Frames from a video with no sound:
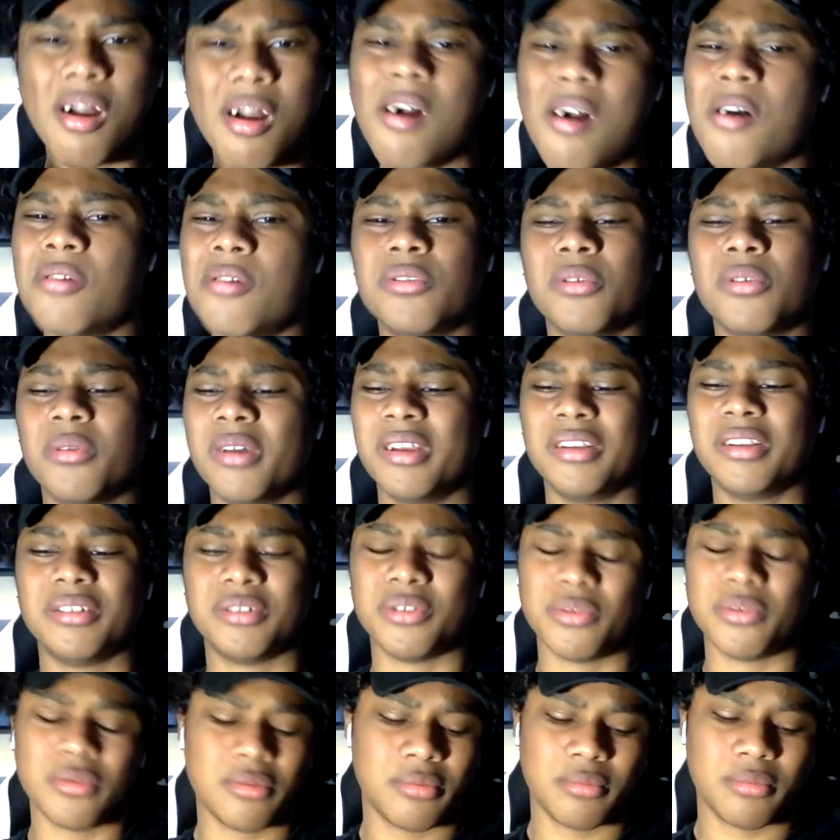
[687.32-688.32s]
don't know what he's
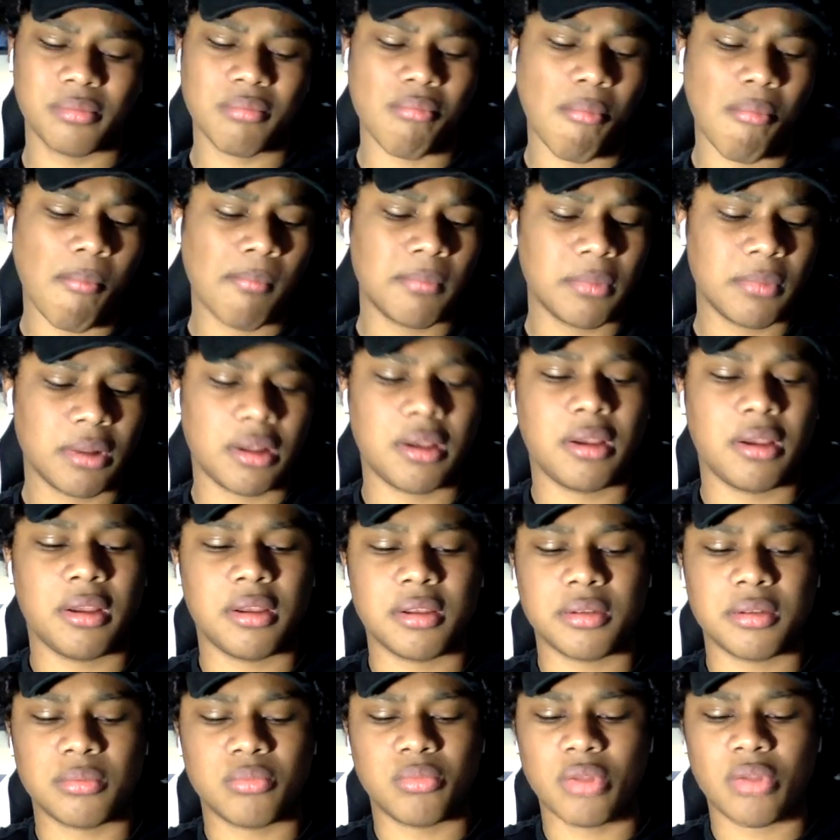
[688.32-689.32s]
doing. Like,
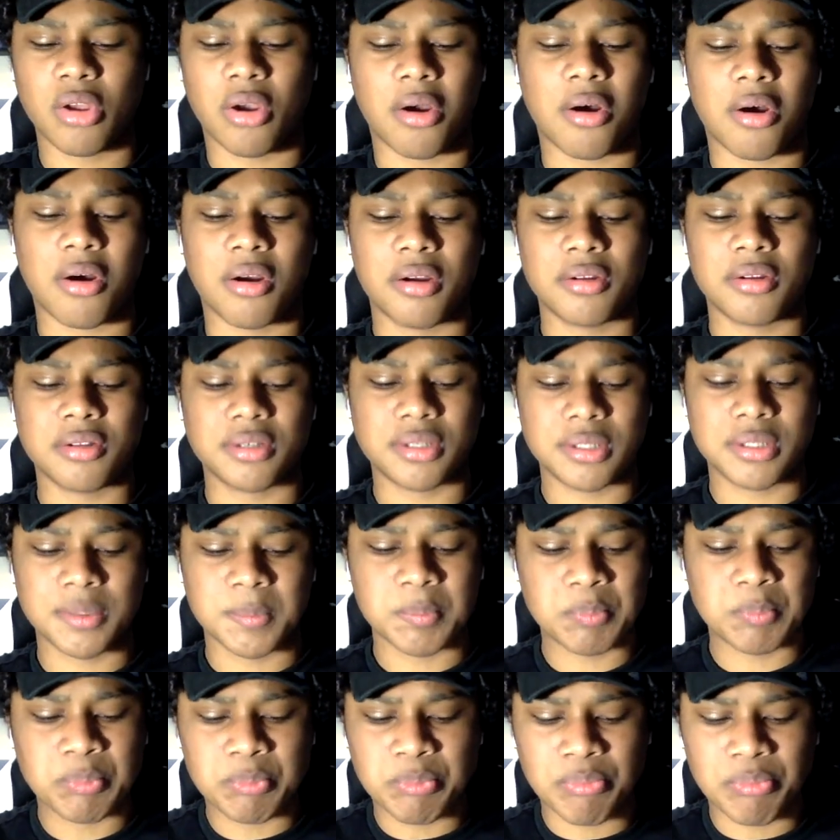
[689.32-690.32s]
the cards.
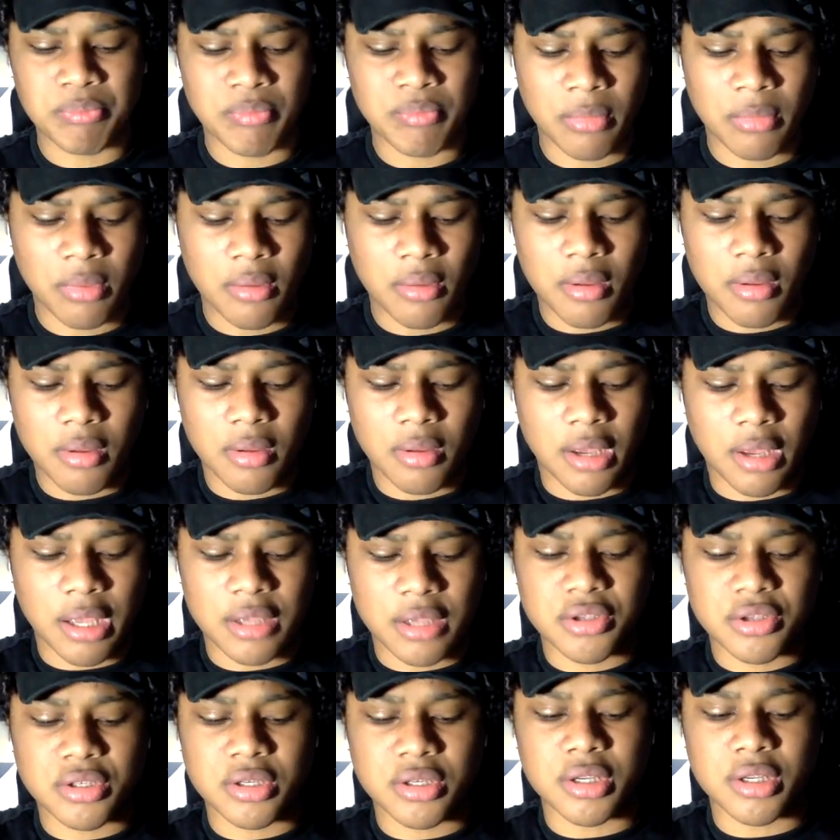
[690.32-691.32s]
I
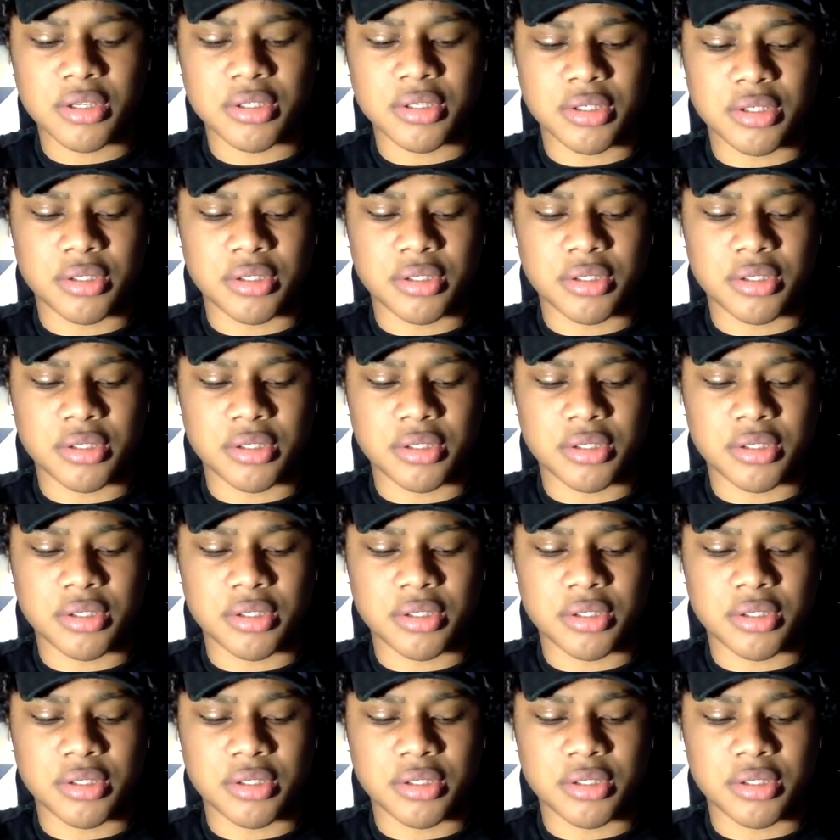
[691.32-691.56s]
don't